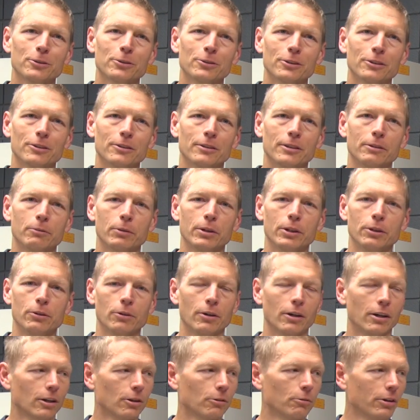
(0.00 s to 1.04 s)
So, and we do
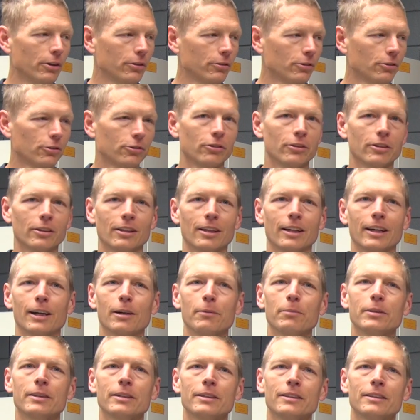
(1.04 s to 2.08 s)
all our research in the
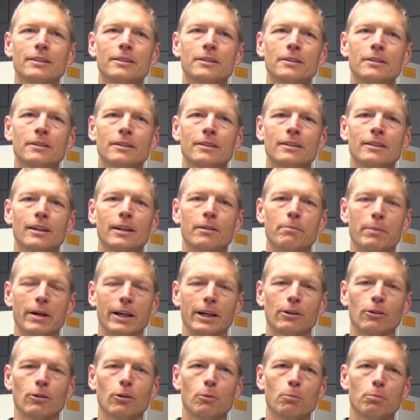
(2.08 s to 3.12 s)
lab and
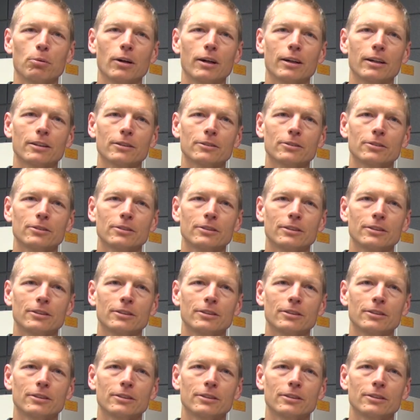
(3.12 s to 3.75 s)
make our own products.